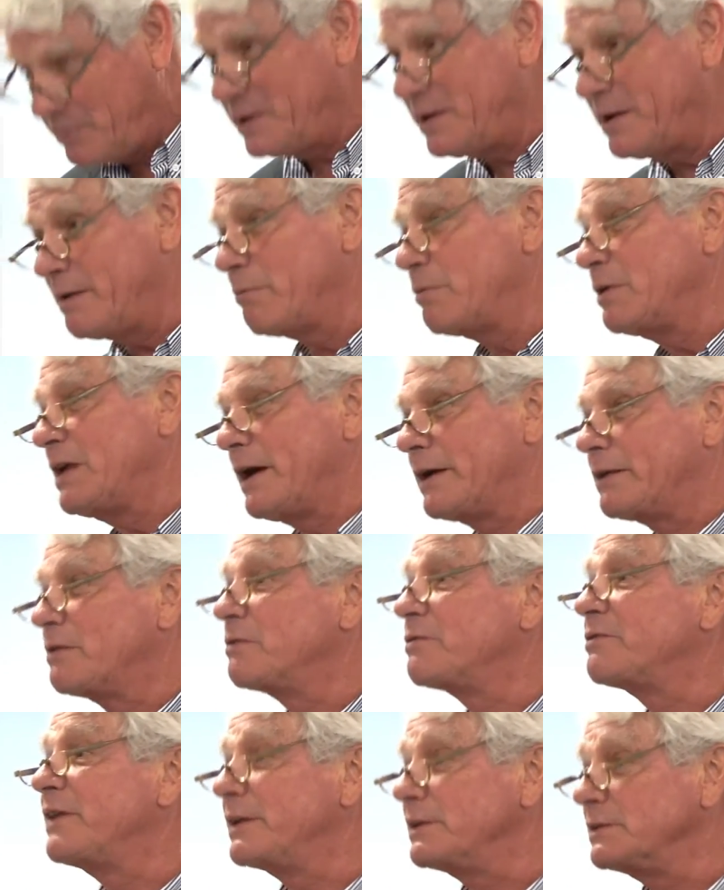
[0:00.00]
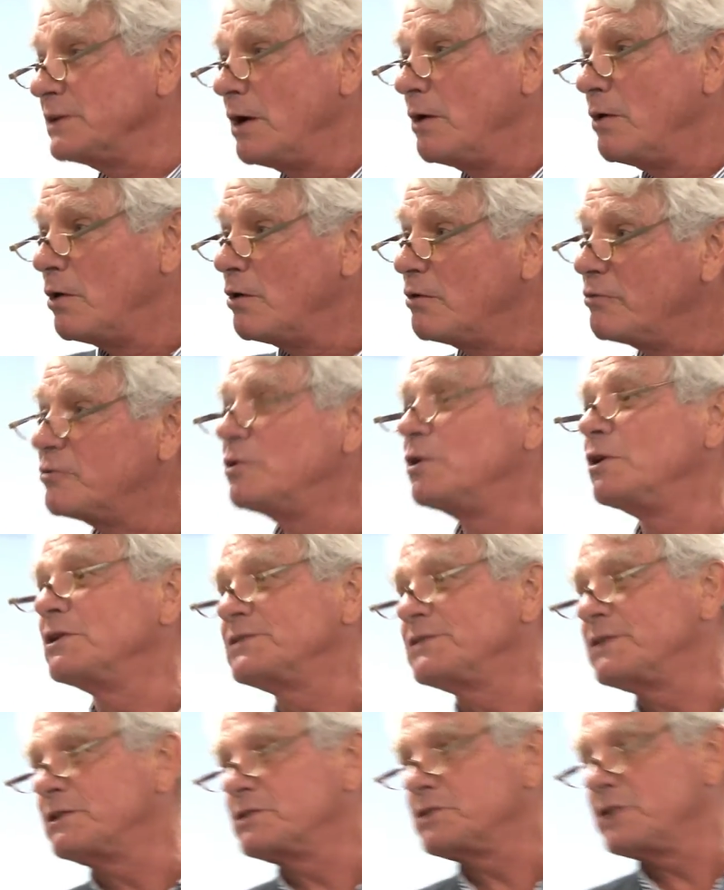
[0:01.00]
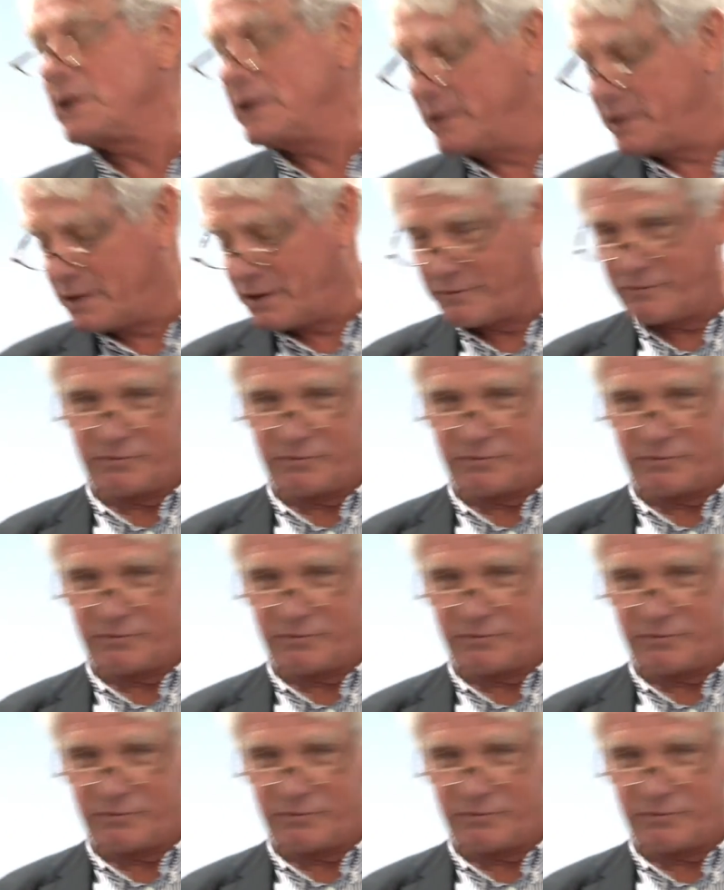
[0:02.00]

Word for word: to be here. I would like to thank, of course, Angelica